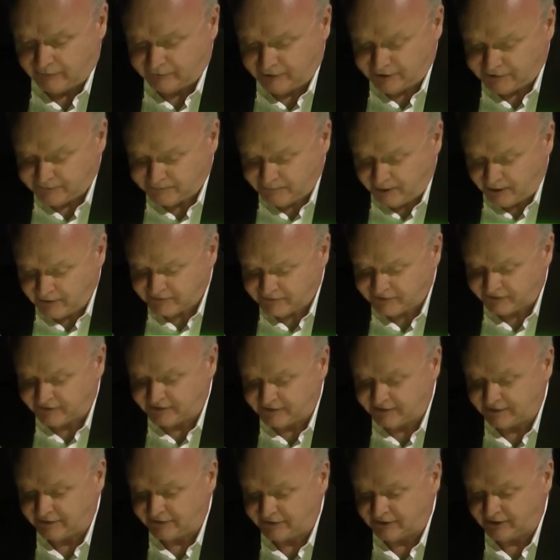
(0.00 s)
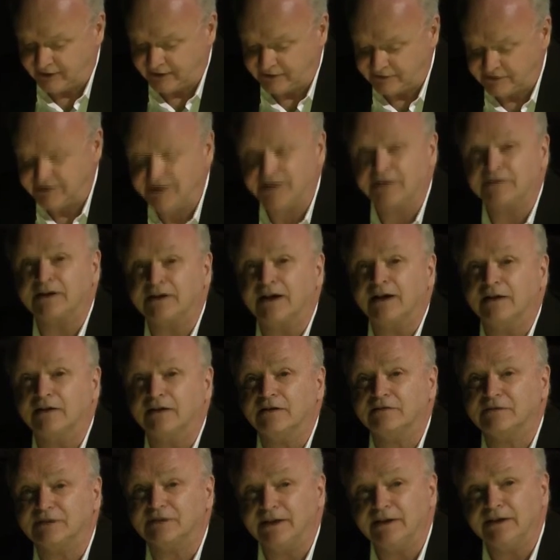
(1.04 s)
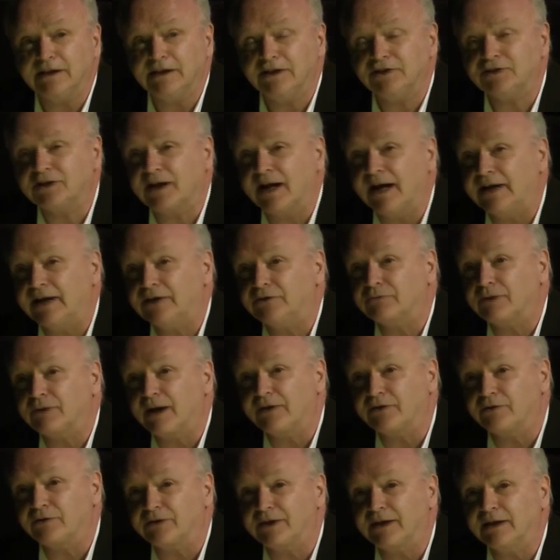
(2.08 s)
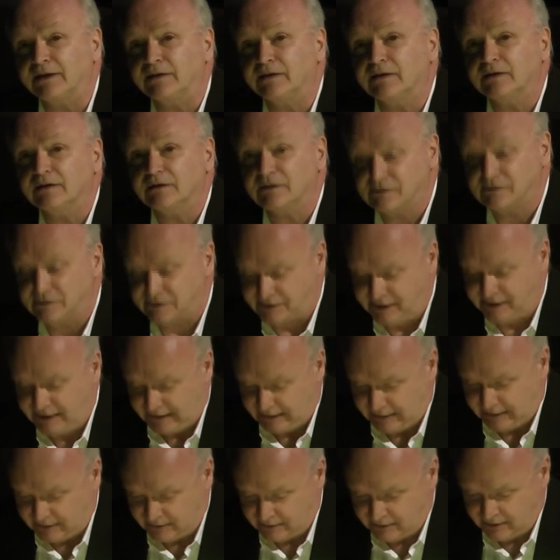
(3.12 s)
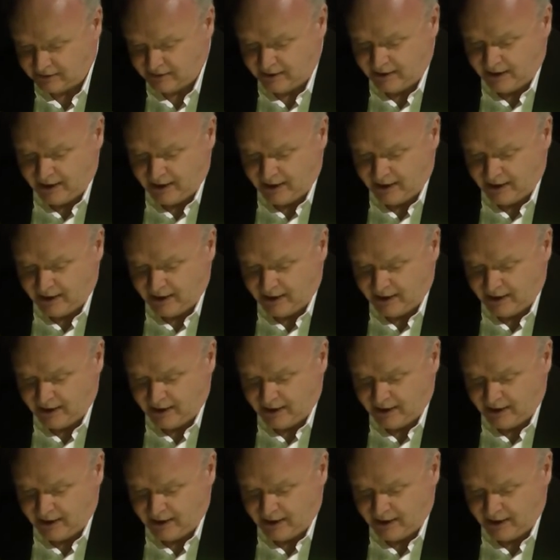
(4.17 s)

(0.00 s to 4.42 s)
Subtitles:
a response that seeks Sinnlichkeit rather than Sinn,